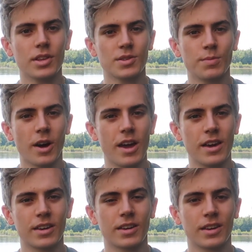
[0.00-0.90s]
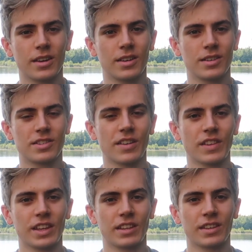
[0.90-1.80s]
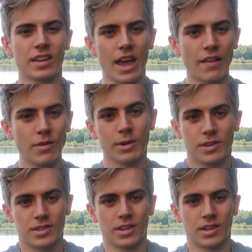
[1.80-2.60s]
this bike, something everybody's